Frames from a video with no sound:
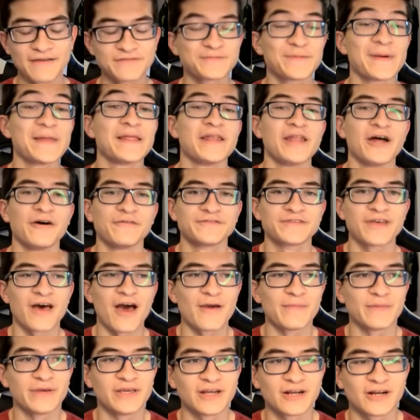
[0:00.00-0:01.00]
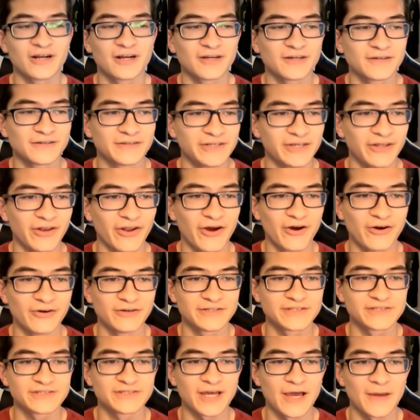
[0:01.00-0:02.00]
I've spent enough time here. You know,
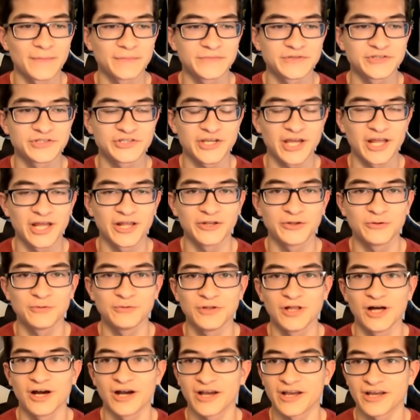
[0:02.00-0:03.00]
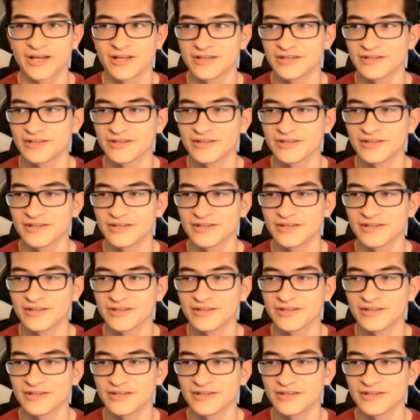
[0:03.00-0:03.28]
it's time to just get a new look.